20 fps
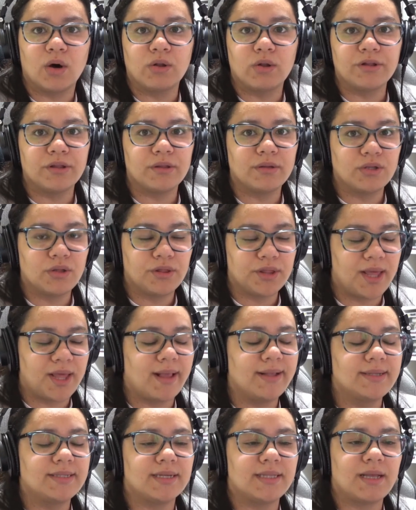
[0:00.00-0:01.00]
the
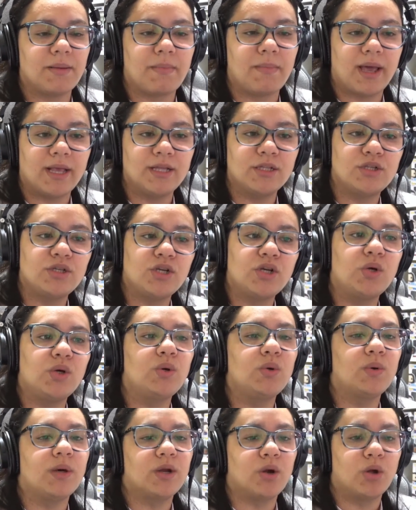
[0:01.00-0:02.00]
things that they might
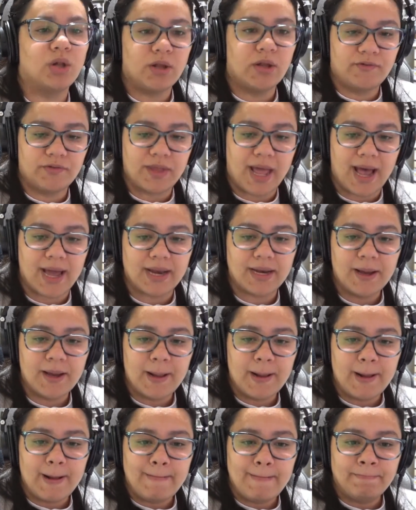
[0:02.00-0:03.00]
do and all of that.
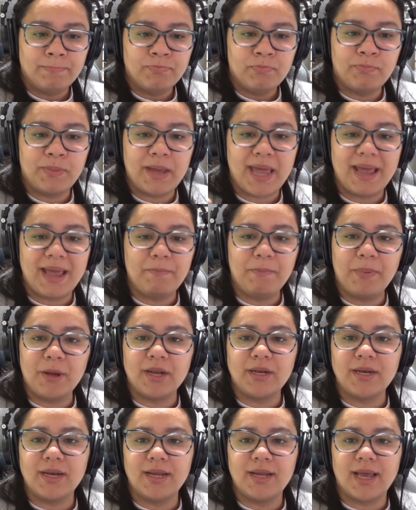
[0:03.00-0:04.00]
And
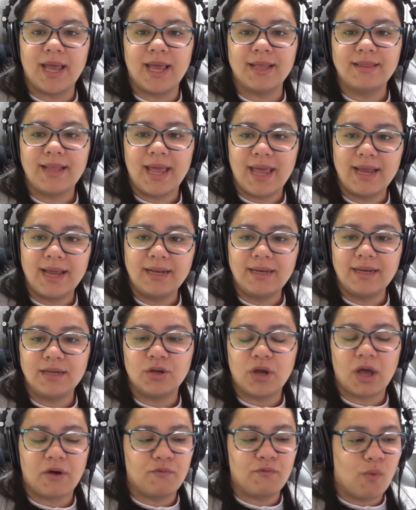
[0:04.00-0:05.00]
then
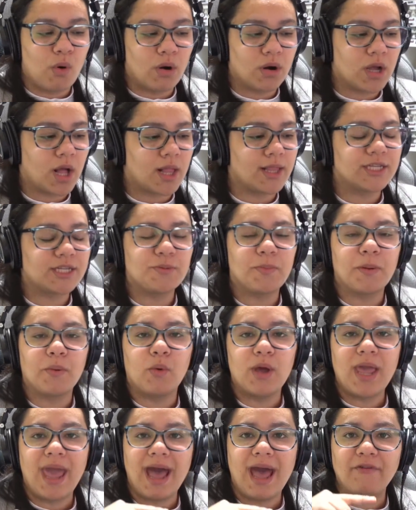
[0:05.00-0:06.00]
you have war college, but
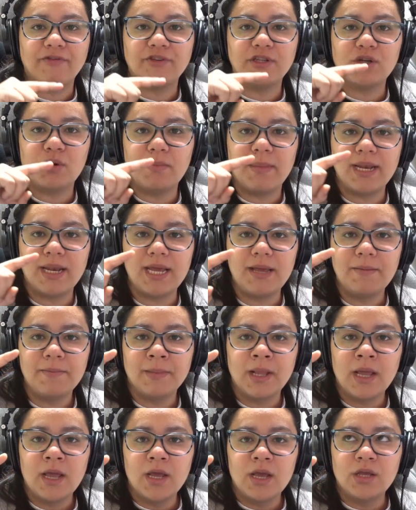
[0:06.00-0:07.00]
we have so many,
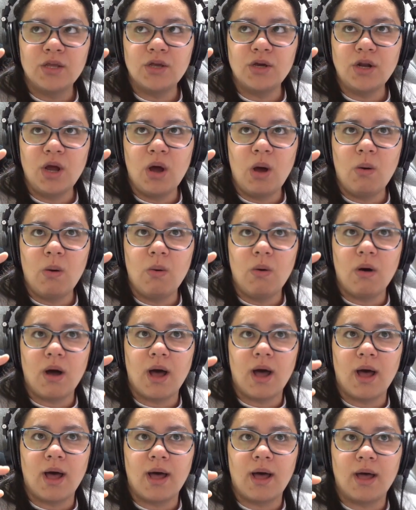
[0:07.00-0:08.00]
you know,
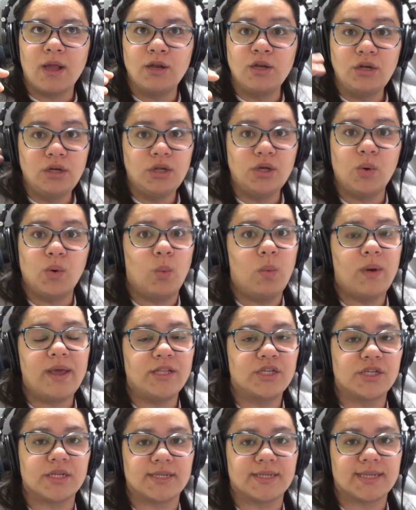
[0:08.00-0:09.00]
new
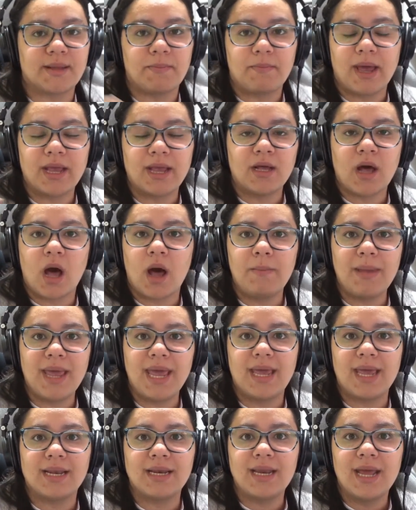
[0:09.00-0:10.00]
witches that might come
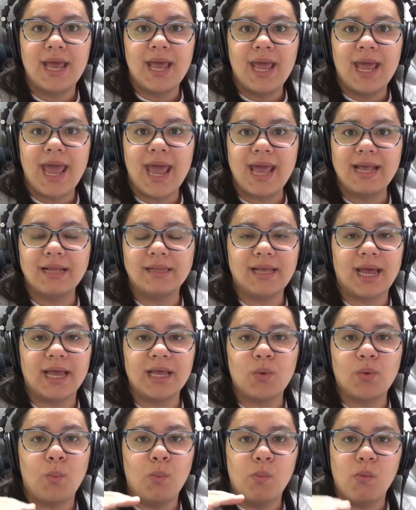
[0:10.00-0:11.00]
in. And
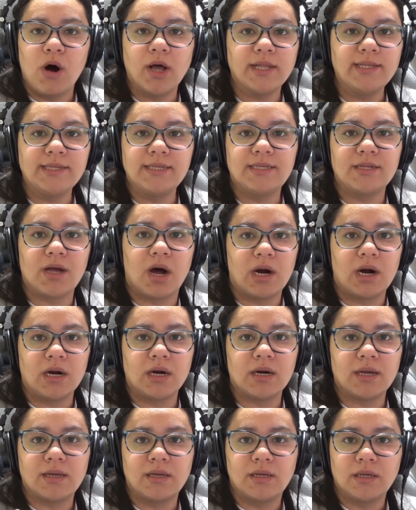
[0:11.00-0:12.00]
like, once
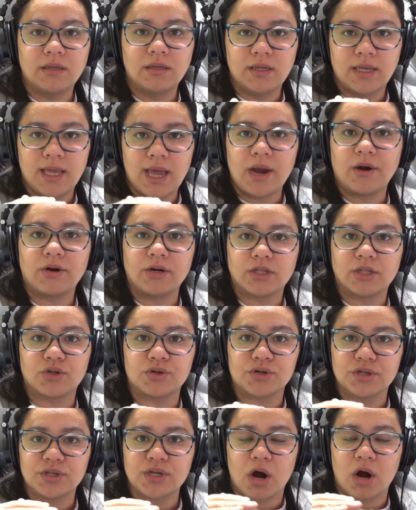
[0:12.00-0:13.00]
our
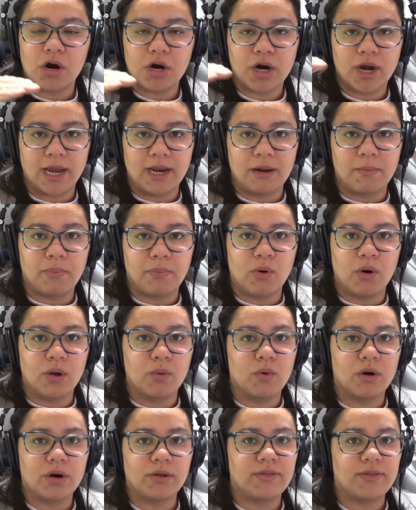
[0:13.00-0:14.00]
characters are in a
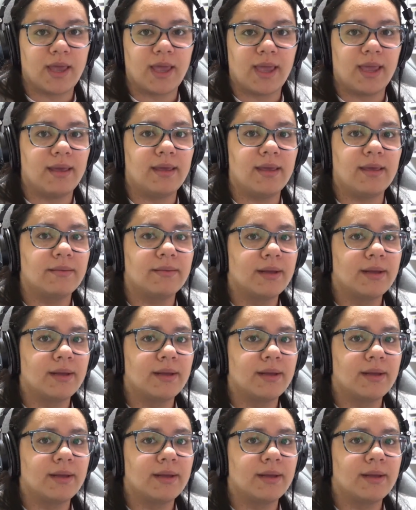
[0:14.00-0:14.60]
point where they